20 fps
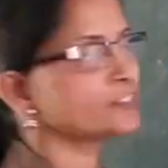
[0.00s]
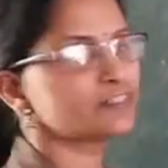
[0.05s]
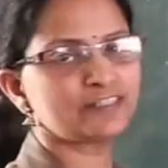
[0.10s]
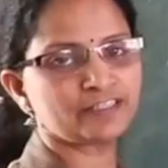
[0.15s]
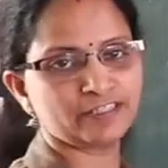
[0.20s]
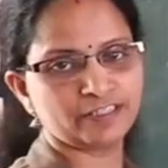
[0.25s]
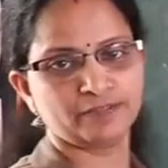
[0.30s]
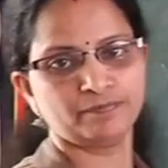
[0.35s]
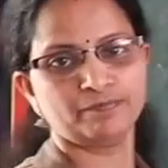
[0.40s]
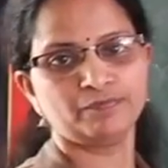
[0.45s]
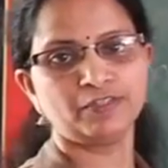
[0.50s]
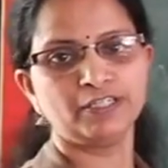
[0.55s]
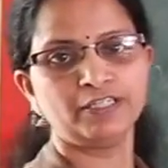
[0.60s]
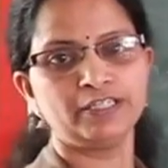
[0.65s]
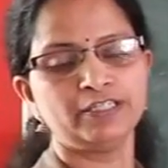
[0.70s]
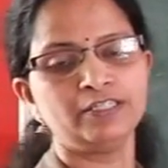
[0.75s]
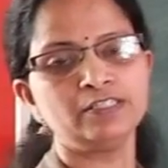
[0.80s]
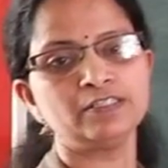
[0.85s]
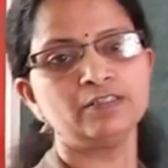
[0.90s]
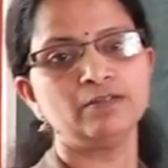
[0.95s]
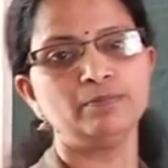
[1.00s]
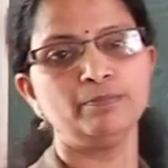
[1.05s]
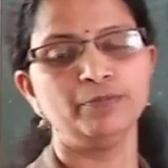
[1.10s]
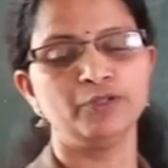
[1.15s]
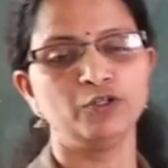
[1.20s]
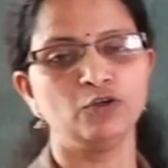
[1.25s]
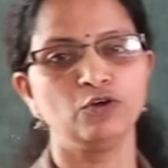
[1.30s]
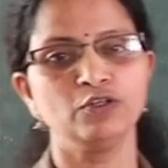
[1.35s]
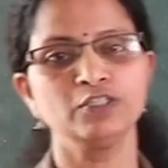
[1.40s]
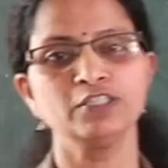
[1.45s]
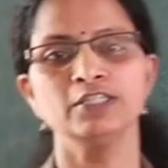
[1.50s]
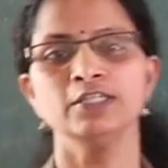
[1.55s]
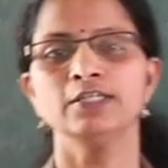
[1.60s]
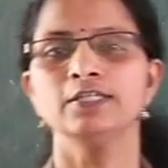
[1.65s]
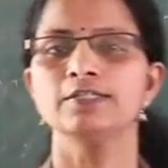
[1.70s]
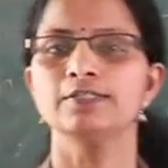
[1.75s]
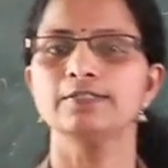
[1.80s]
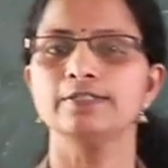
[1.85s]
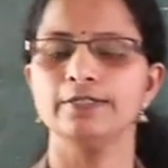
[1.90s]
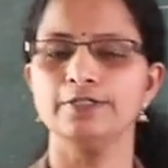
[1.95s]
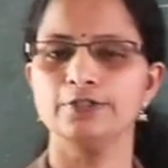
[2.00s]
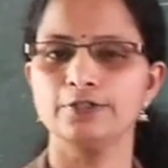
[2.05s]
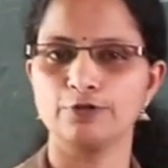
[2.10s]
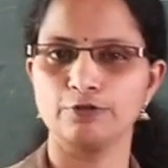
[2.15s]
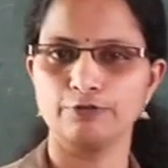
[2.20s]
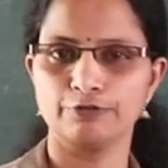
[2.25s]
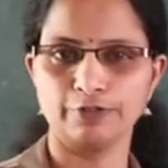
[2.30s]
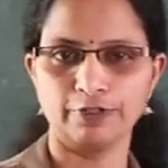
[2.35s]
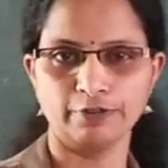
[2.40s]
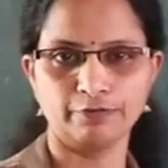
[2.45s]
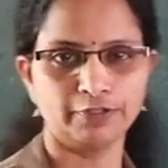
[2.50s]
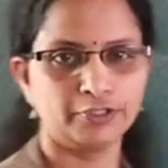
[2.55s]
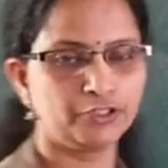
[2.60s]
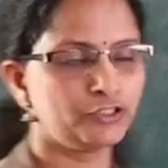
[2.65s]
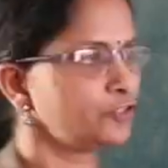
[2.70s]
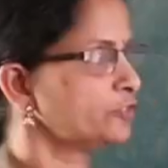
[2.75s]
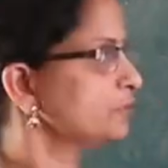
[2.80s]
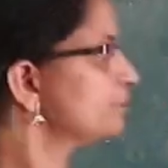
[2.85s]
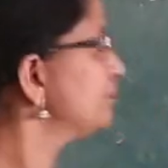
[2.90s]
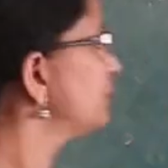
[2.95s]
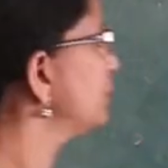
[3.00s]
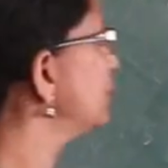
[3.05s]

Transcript: C, that is beyond center of curvature.